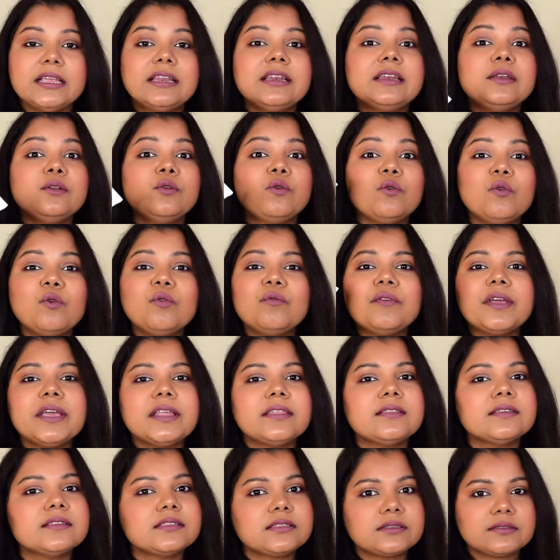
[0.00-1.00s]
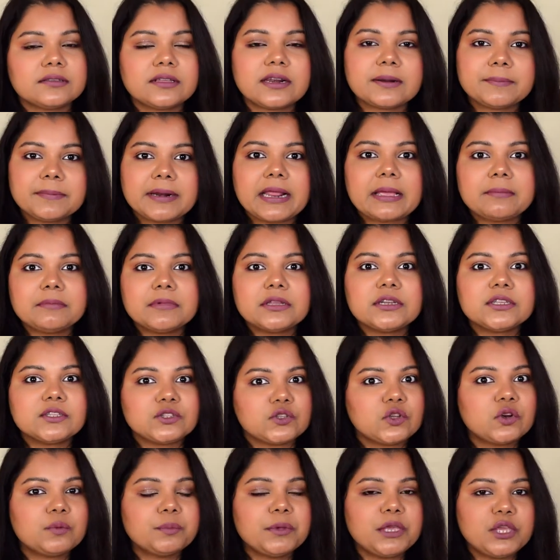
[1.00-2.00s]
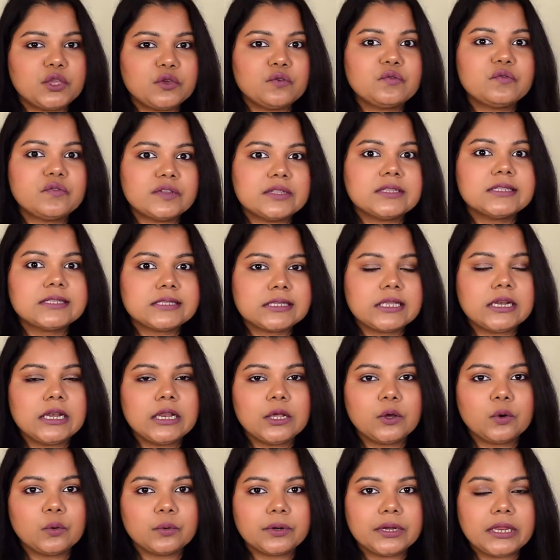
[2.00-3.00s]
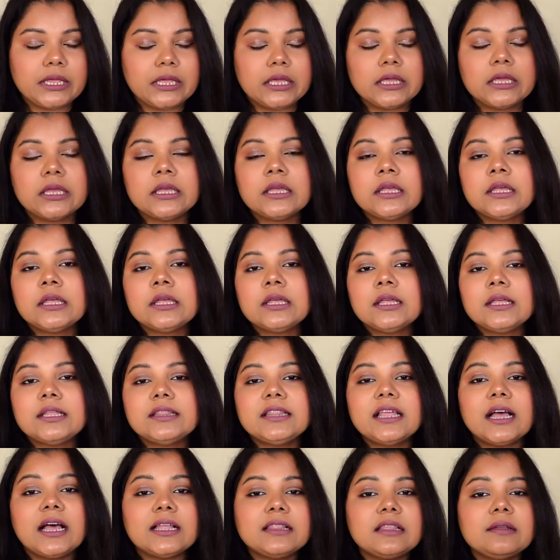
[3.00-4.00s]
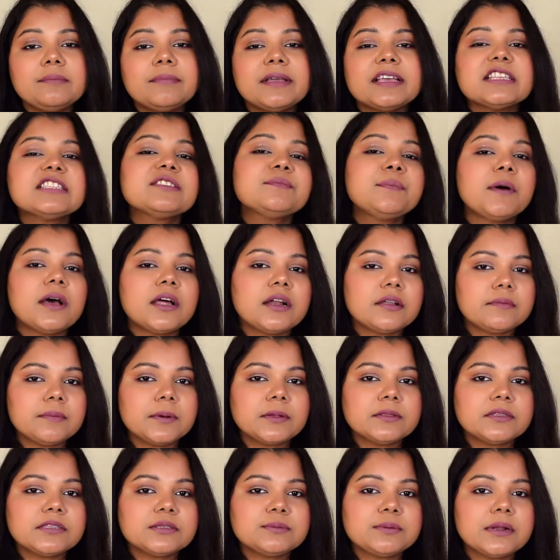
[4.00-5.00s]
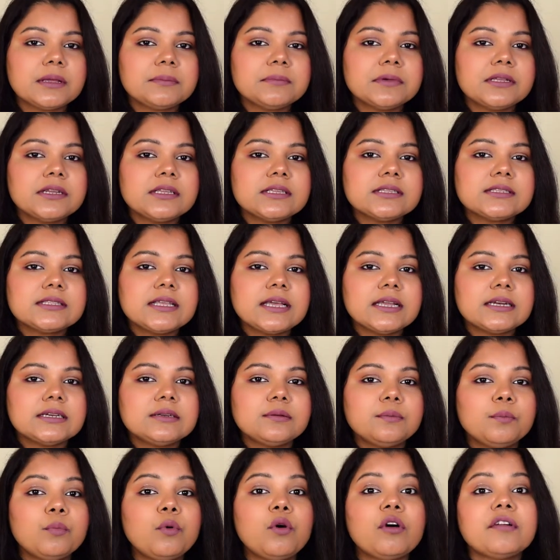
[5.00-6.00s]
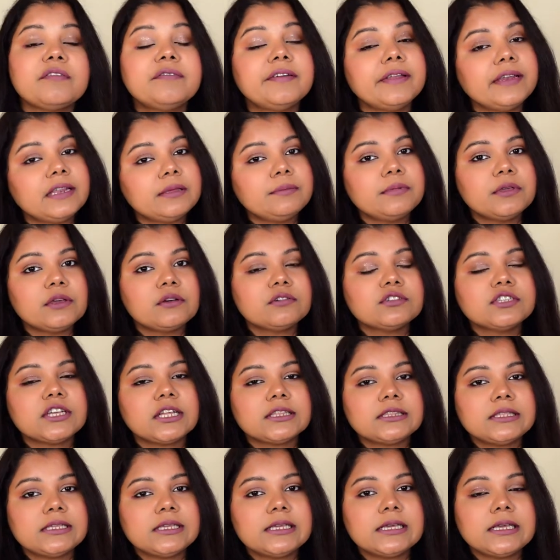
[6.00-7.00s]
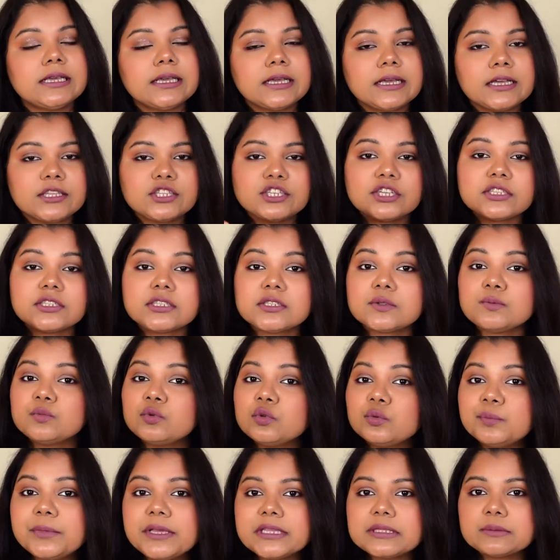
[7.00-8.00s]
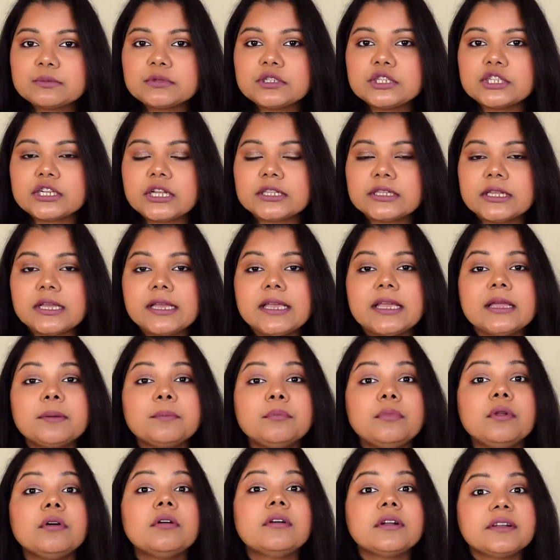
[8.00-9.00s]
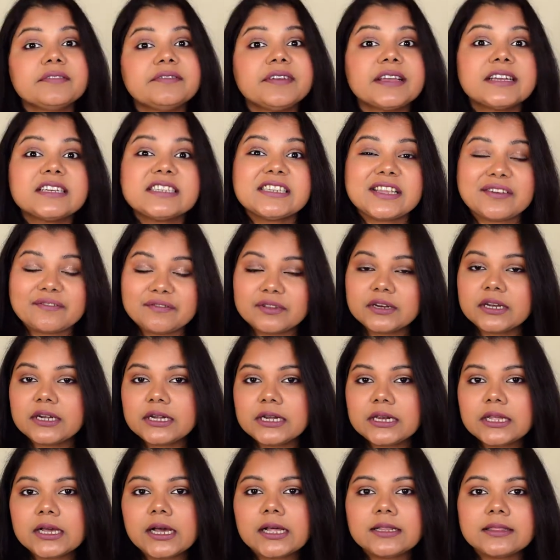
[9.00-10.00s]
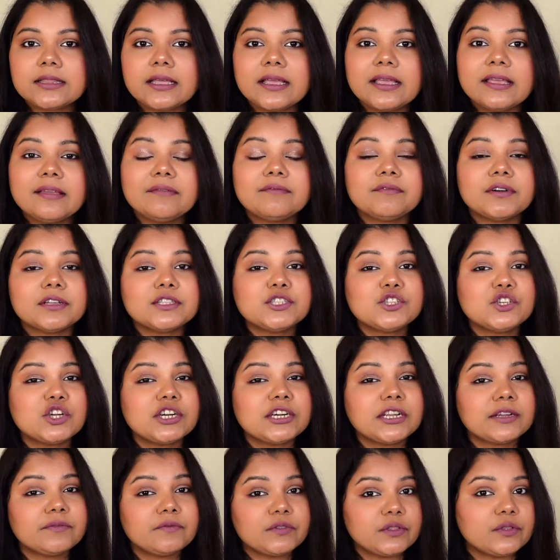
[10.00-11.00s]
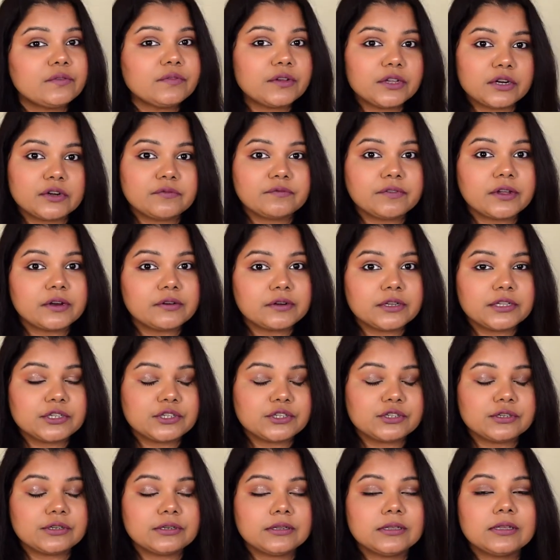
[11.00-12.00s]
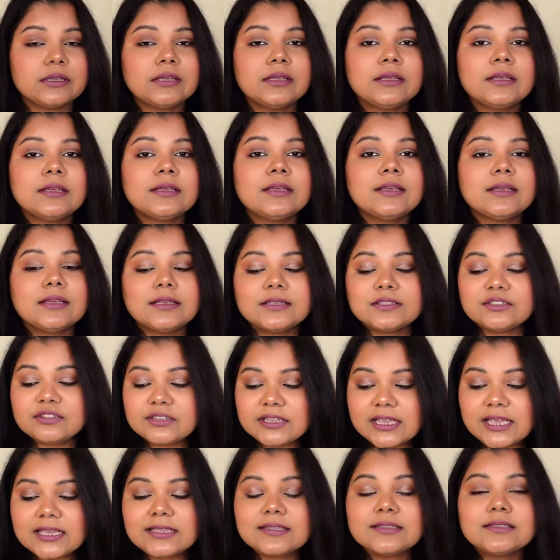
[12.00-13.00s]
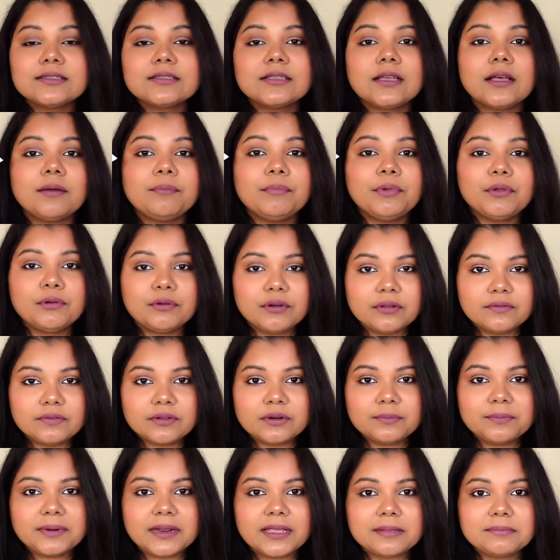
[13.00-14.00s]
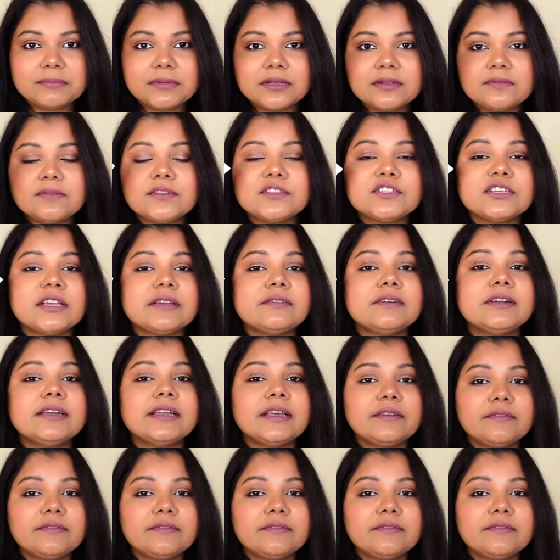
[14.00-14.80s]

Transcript: in no way this primer is going to make you feel silicone-y. The other best part about this primer is that pore filling bhi ho jati hai, ek achha sa smooth base mil jata hai, ek blur effect definitely aata hai once you are done with the foundation. So yes, a beautiful primer which I will